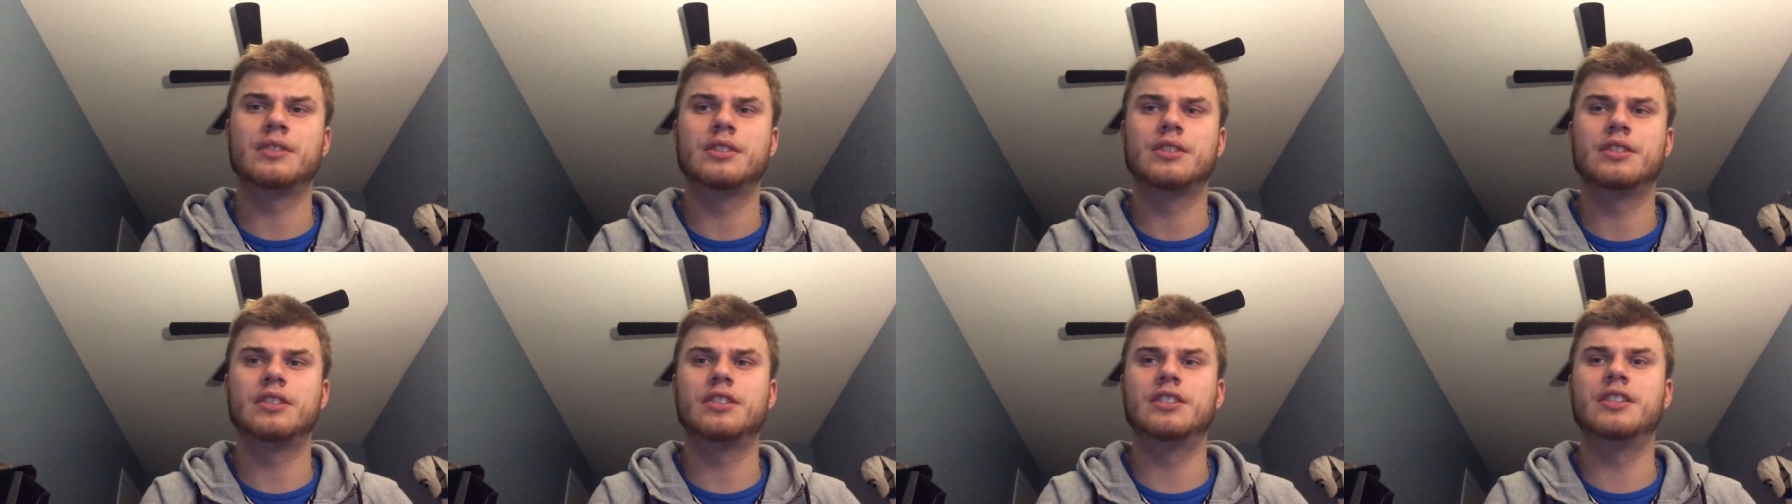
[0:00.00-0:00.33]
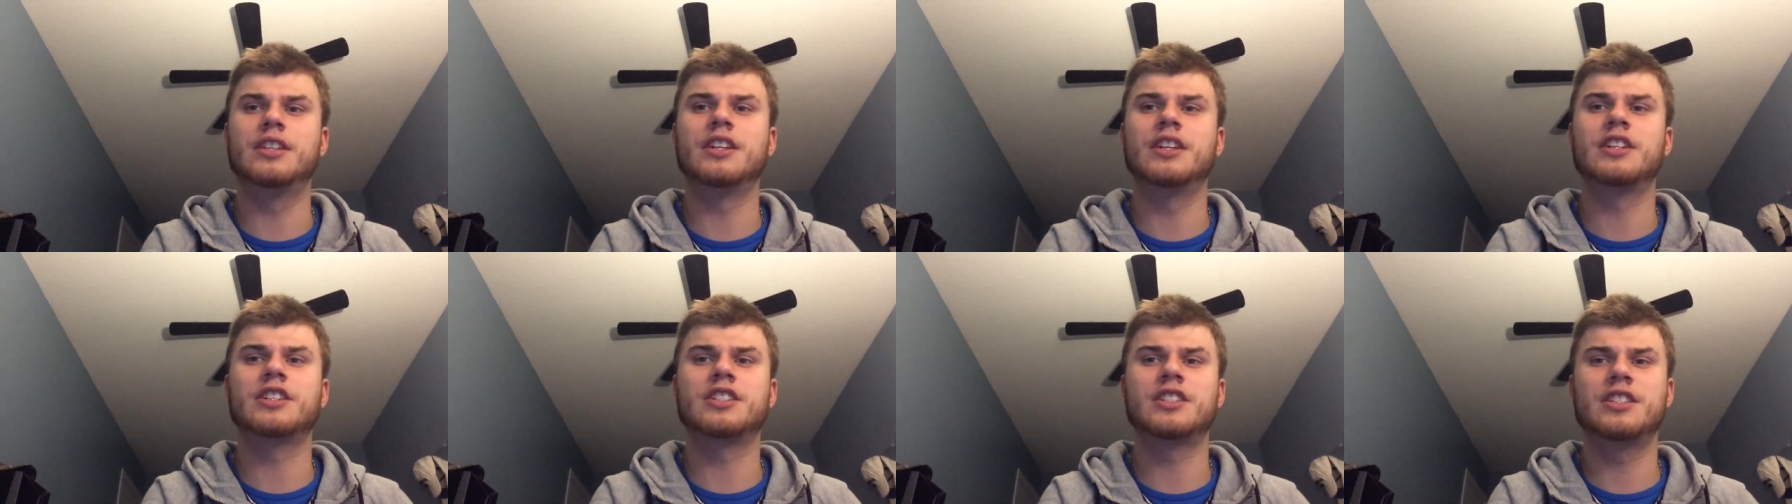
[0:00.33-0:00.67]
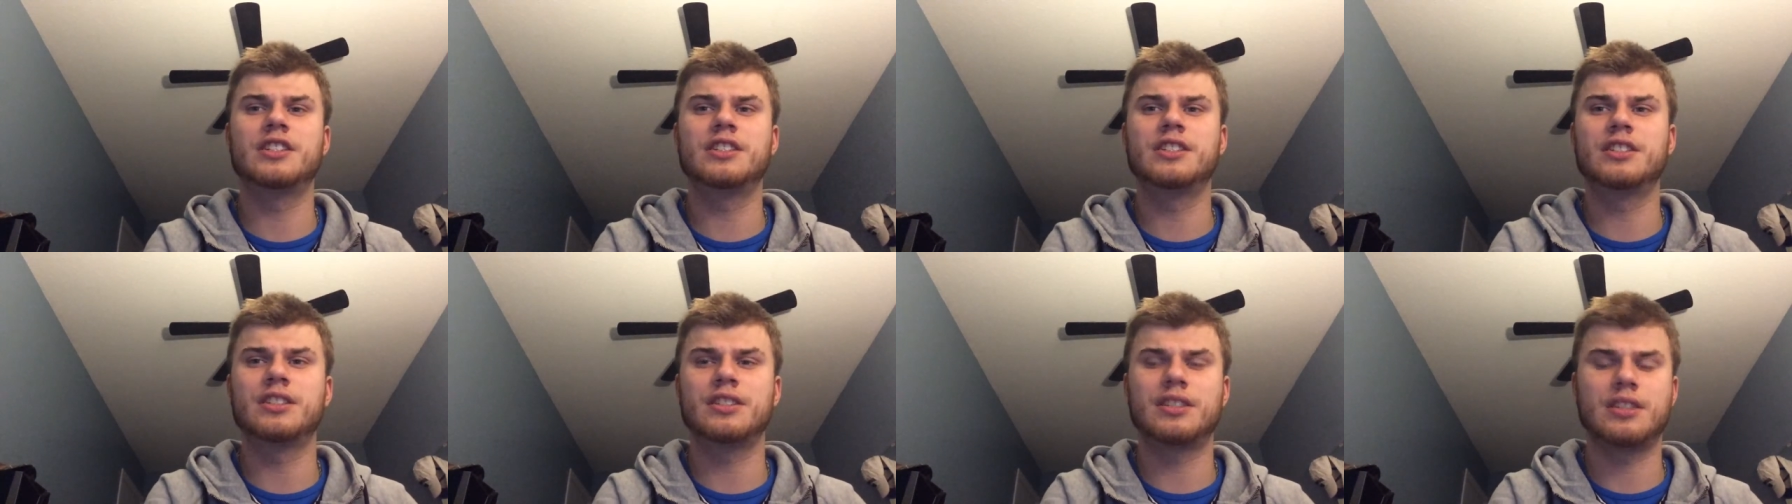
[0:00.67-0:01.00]

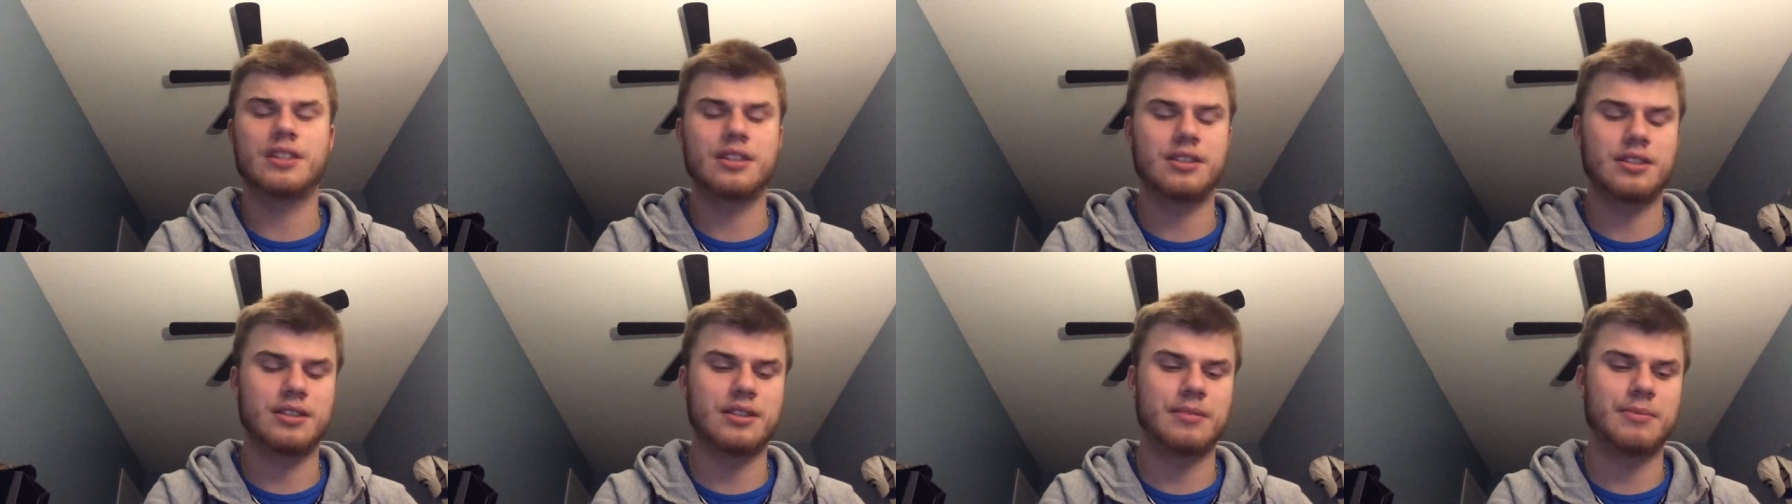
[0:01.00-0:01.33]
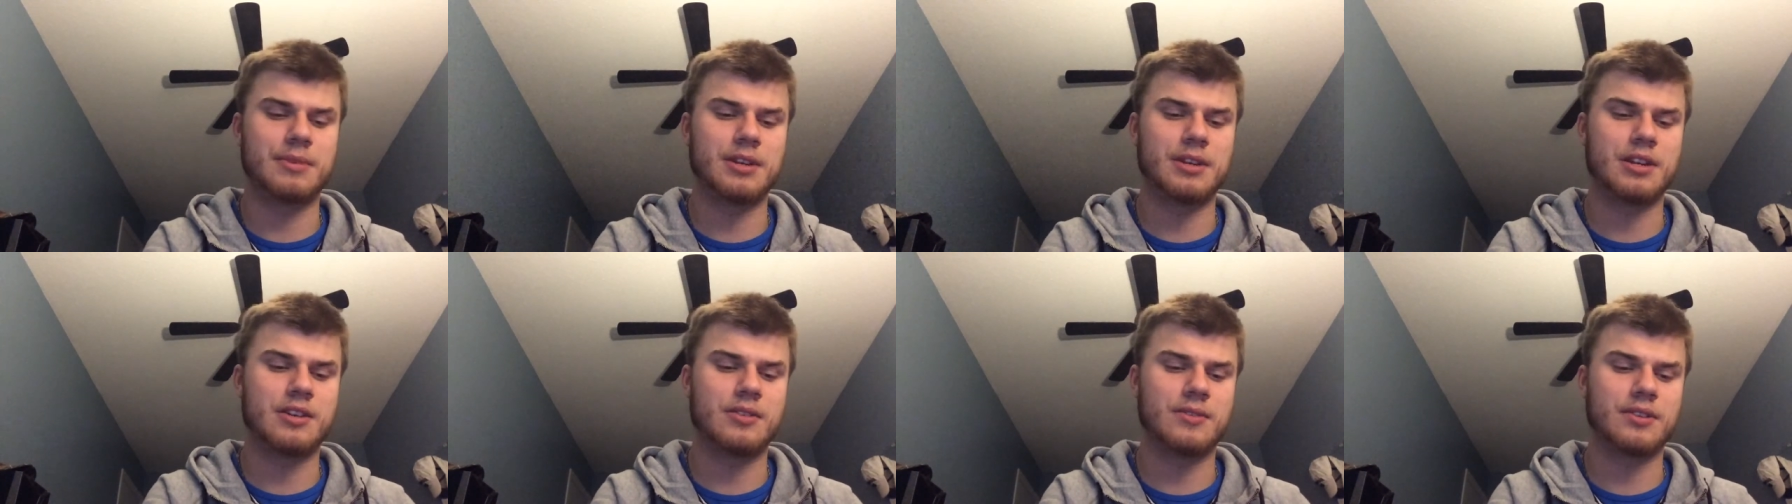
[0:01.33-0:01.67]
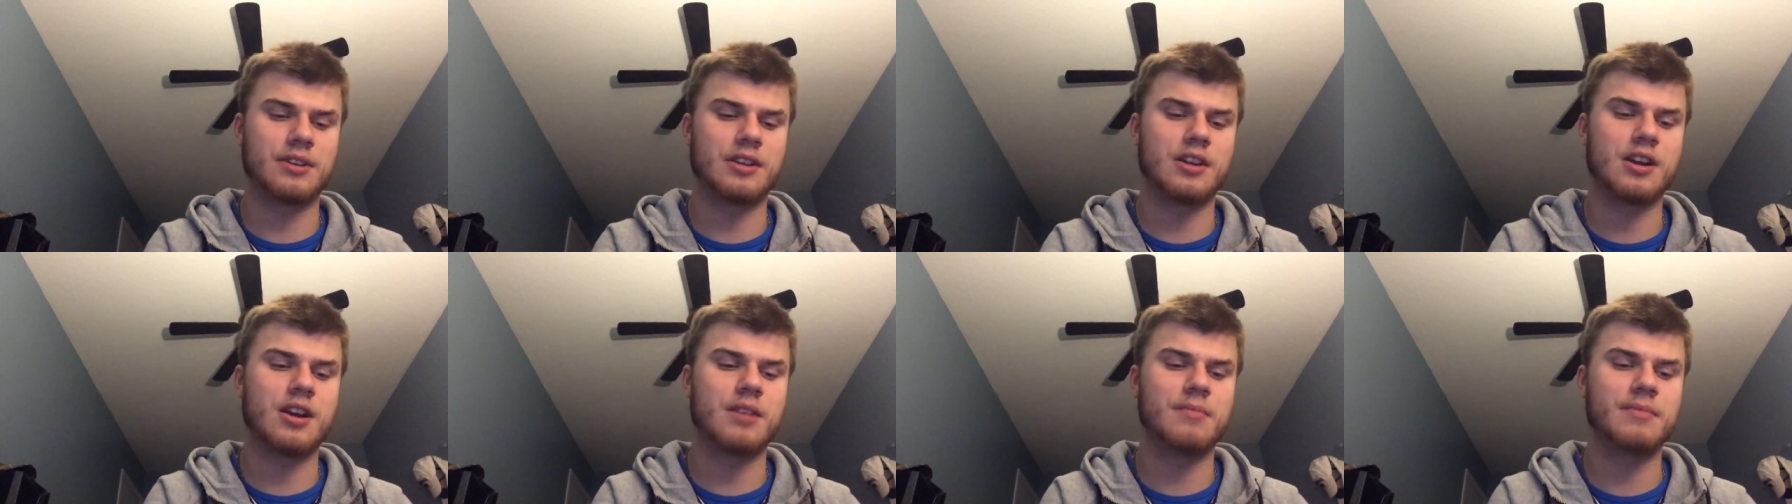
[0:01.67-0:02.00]
suggestions, let me know in the
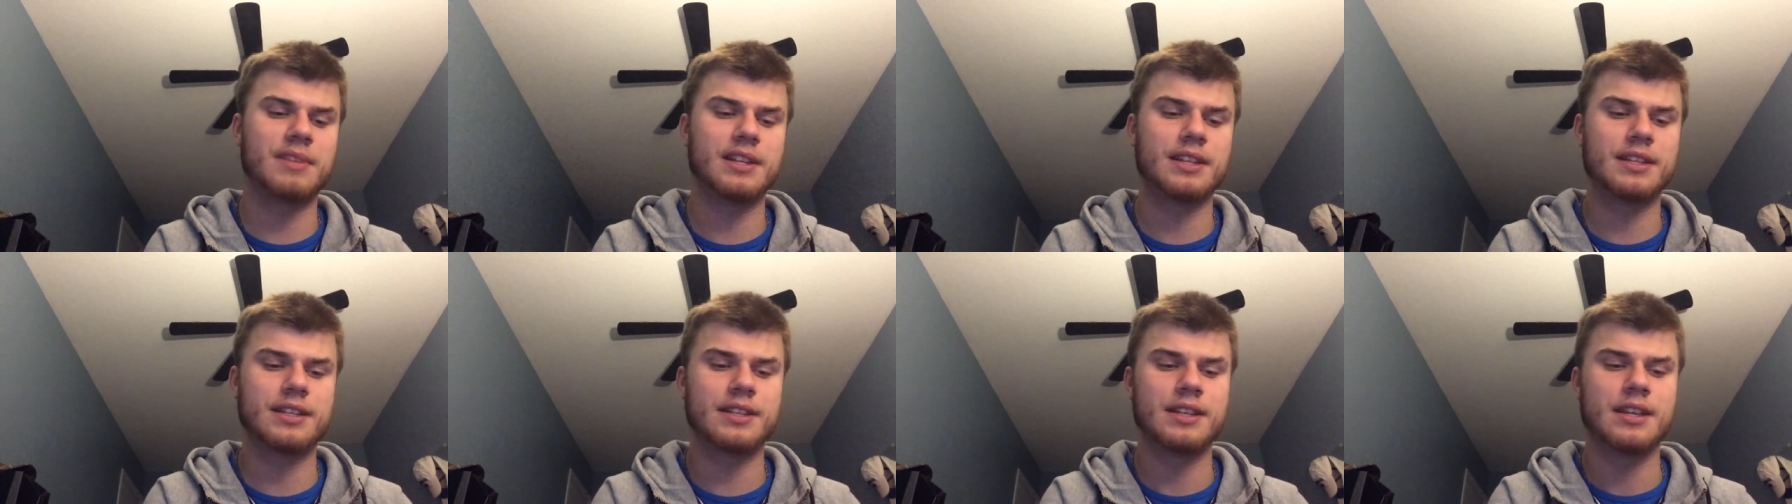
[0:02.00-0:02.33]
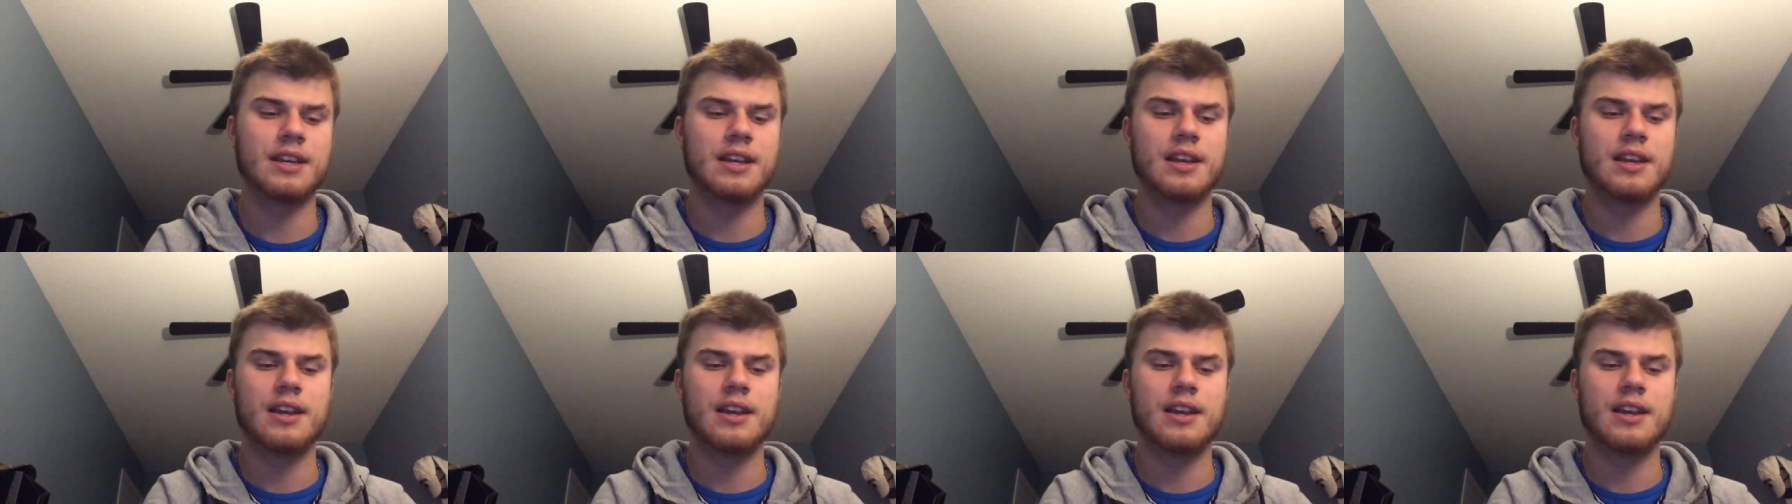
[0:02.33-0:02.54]
comments.